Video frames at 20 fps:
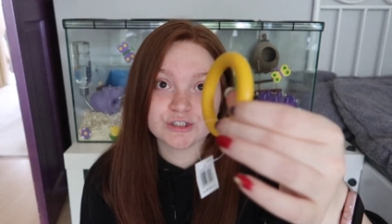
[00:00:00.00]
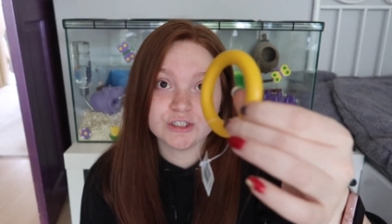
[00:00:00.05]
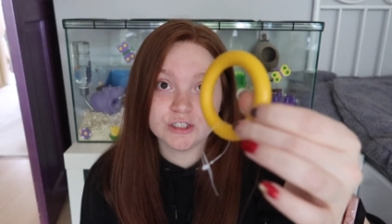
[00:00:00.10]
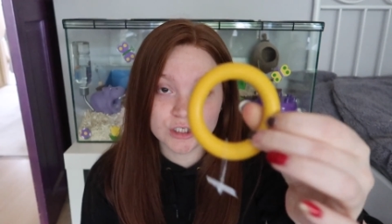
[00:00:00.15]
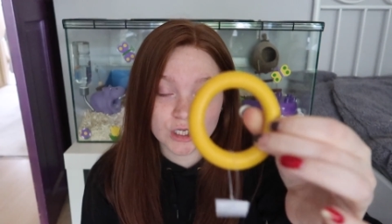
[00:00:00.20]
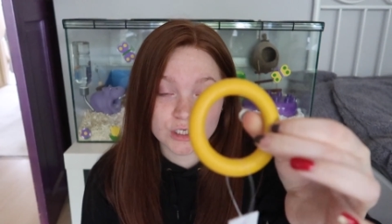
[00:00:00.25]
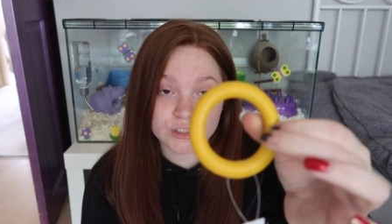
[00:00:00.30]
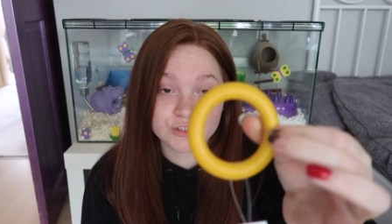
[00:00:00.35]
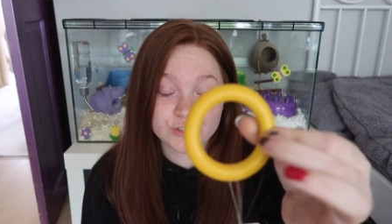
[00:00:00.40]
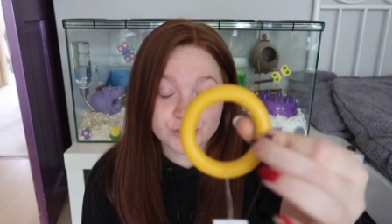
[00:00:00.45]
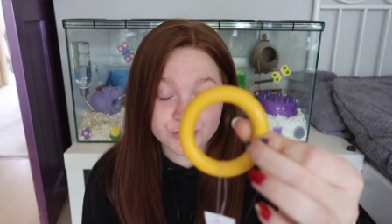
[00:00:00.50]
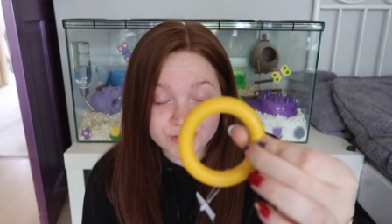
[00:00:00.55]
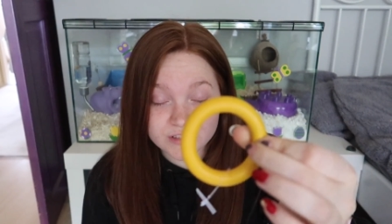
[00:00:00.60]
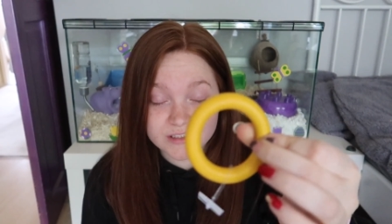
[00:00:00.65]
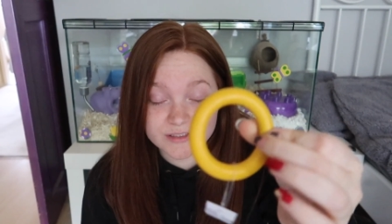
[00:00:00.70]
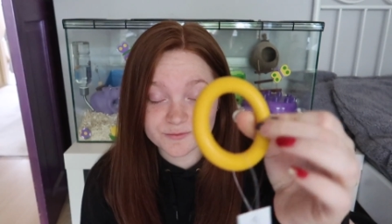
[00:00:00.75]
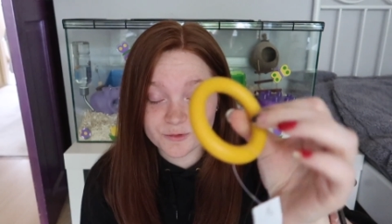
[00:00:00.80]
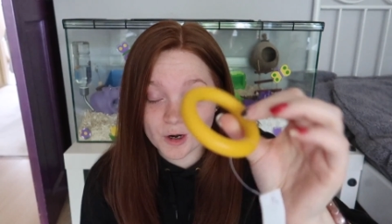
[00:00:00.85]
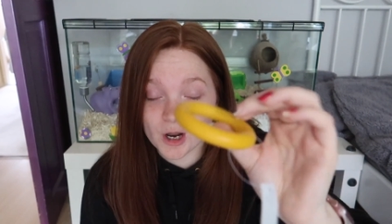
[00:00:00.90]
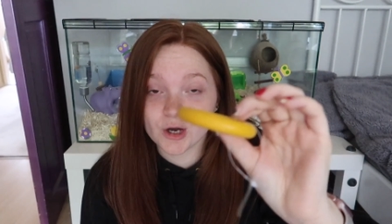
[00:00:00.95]
She like chews
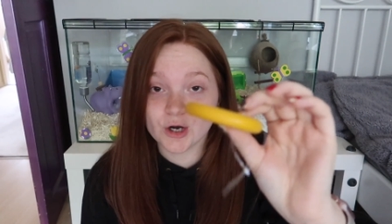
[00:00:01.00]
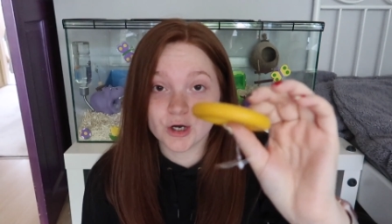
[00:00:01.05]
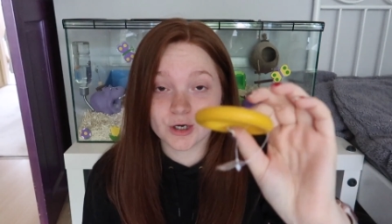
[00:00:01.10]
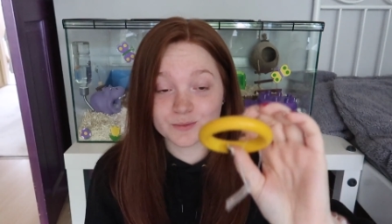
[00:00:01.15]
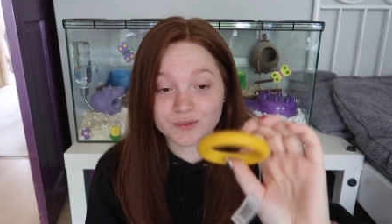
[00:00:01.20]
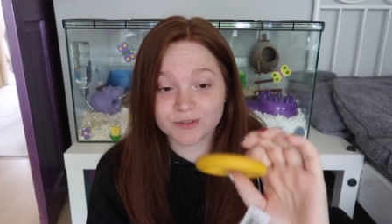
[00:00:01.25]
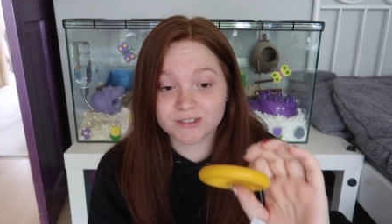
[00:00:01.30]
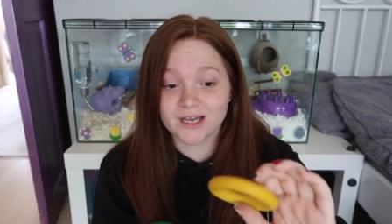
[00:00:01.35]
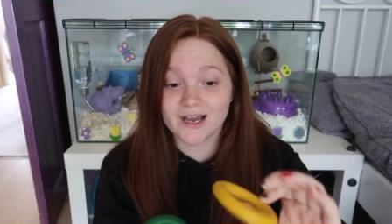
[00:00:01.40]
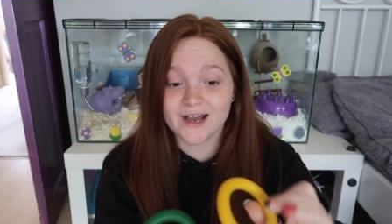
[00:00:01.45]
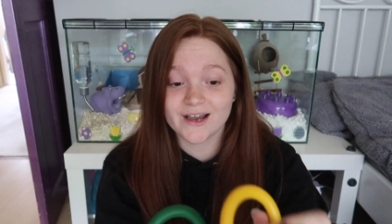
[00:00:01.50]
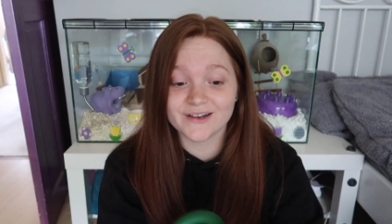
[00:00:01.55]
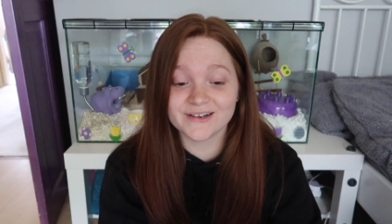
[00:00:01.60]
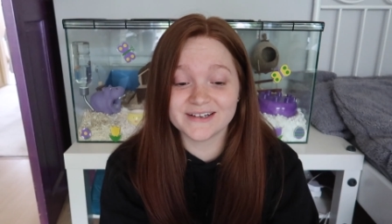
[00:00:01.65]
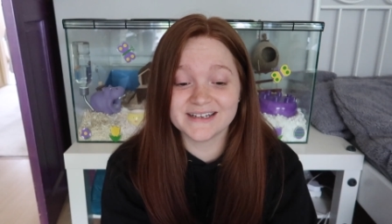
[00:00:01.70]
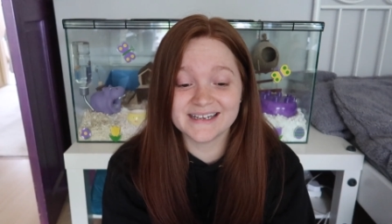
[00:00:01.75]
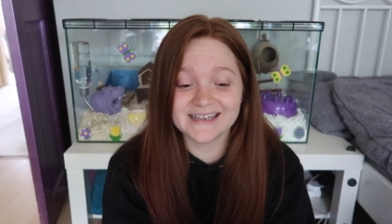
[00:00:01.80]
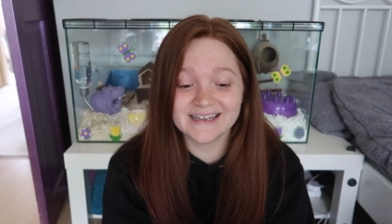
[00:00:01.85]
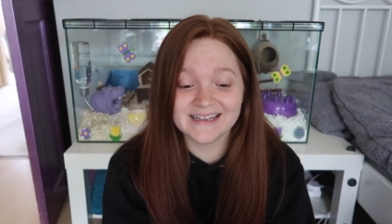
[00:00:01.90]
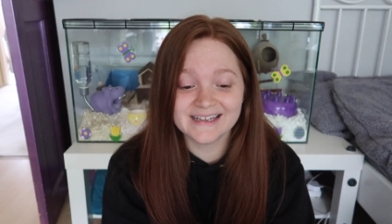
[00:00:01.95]
them right up, so
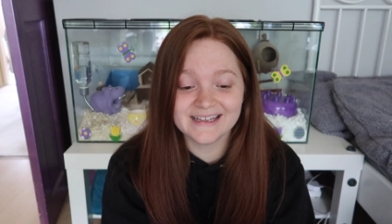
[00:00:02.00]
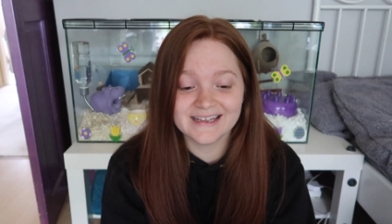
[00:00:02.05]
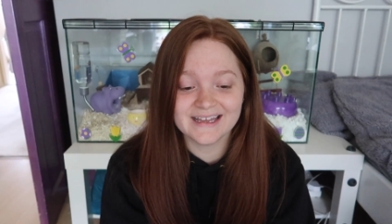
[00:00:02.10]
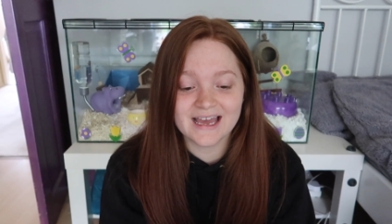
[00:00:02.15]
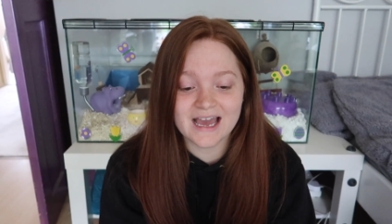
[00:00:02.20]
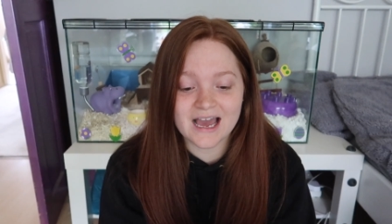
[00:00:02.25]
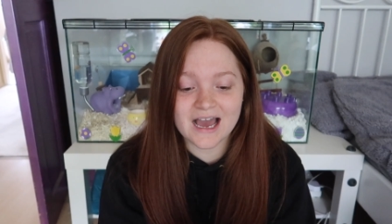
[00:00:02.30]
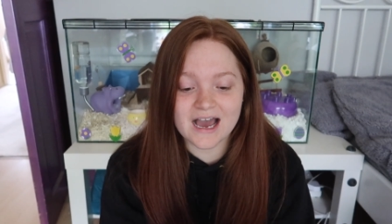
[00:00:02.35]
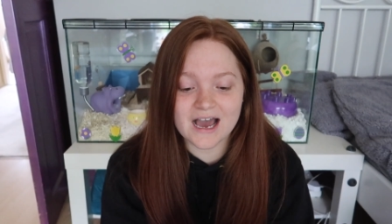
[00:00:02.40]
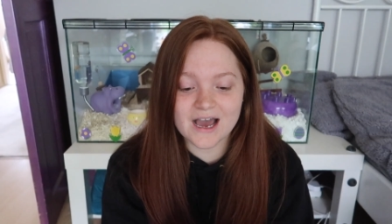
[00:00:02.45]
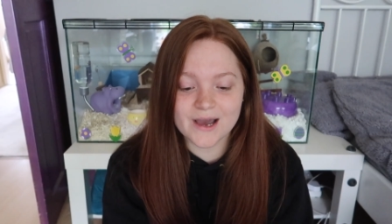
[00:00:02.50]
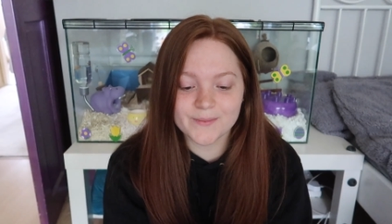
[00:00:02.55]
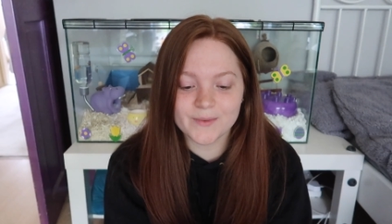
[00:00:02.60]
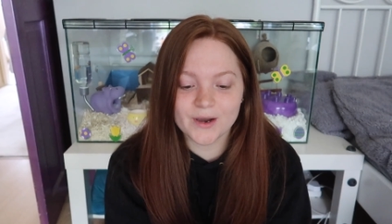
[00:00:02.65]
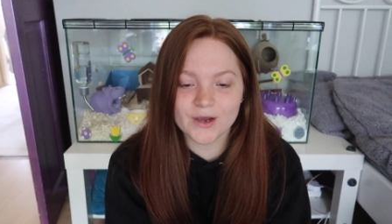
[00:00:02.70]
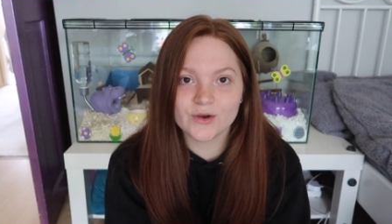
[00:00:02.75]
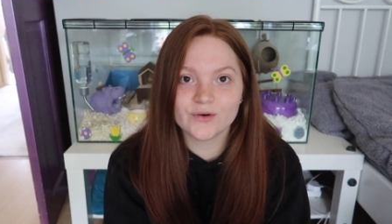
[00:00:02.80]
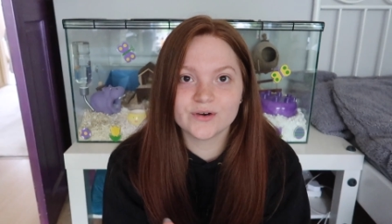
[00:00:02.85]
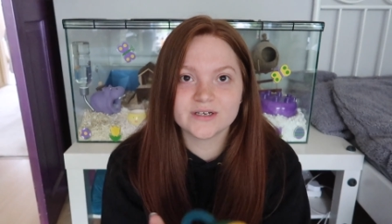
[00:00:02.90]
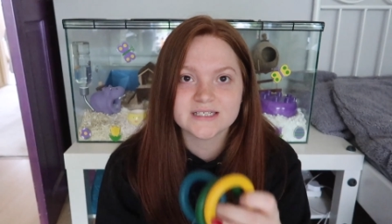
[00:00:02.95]
um,
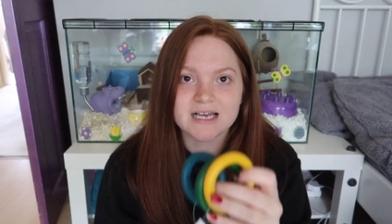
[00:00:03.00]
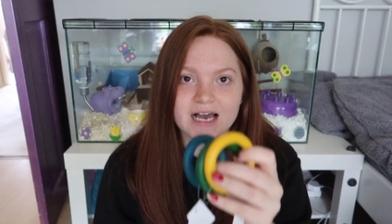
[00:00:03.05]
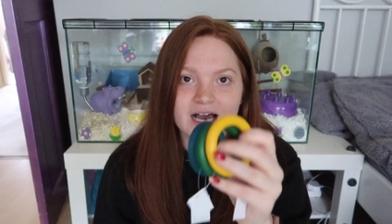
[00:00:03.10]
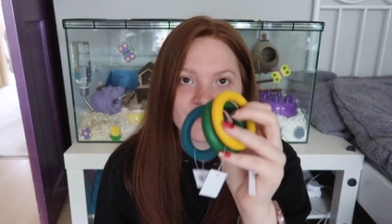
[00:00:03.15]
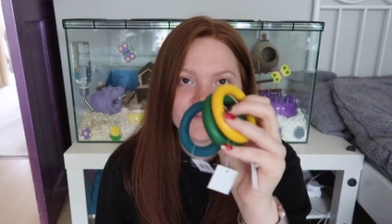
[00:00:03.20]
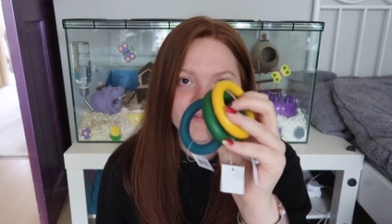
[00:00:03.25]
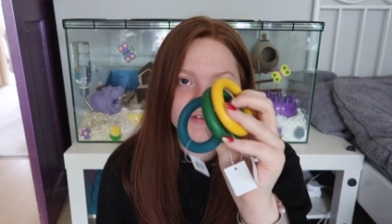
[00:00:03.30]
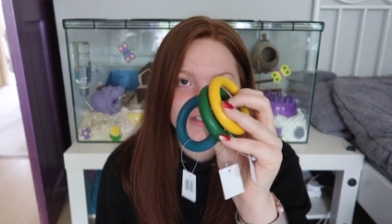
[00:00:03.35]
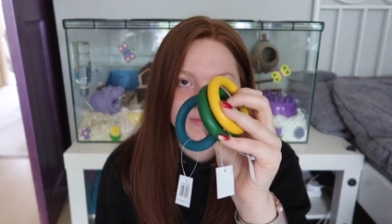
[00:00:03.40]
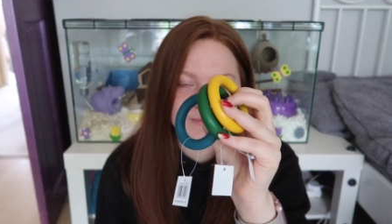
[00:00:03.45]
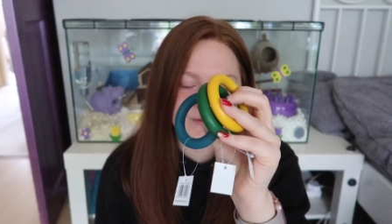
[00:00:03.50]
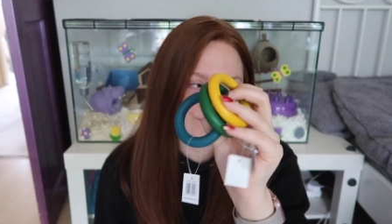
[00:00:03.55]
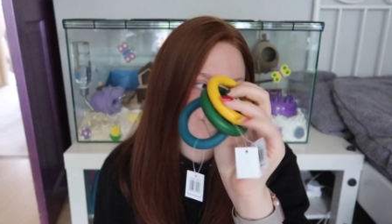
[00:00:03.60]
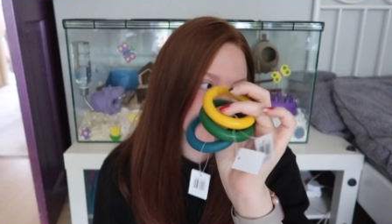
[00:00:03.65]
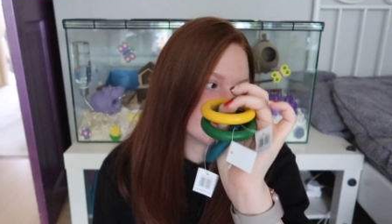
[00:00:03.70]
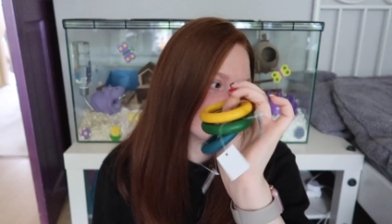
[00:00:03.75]
I always have some of